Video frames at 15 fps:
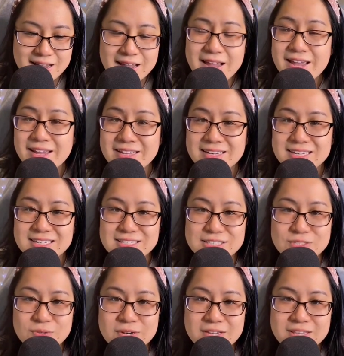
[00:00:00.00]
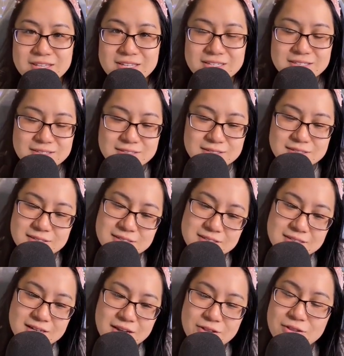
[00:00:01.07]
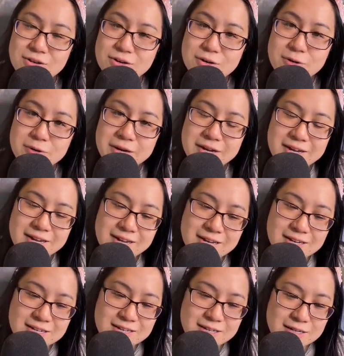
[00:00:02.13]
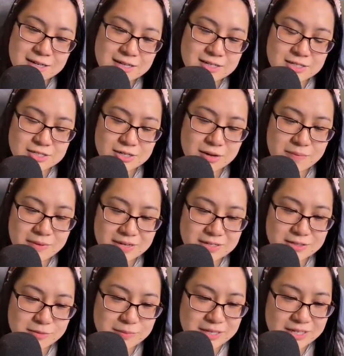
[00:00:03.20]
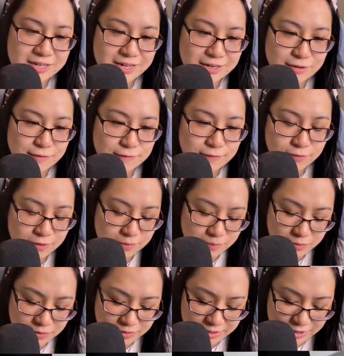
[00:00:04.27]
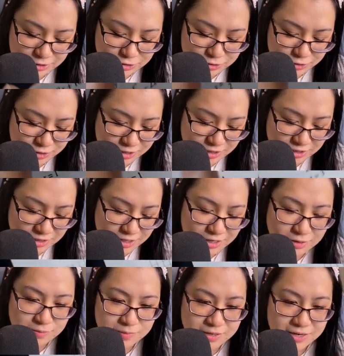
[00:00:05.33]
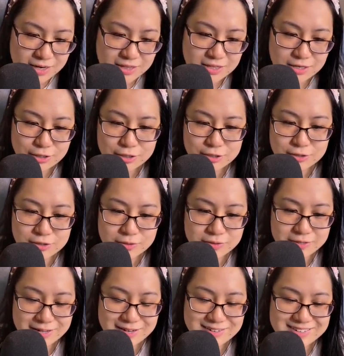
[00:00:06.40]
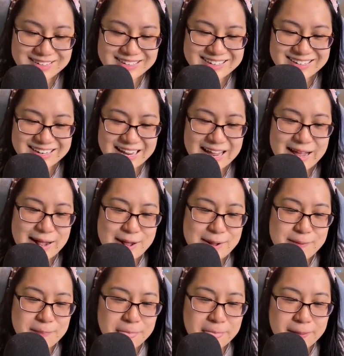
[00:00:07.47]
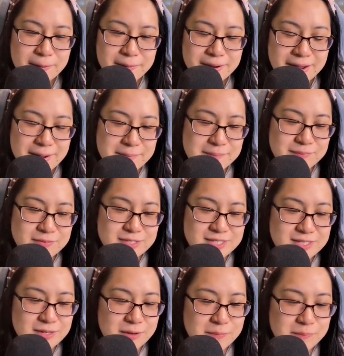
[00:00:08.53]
and enjoy this together, okay? It's not meant to be like a formal lecture or anything, but I think you know that. Okay, so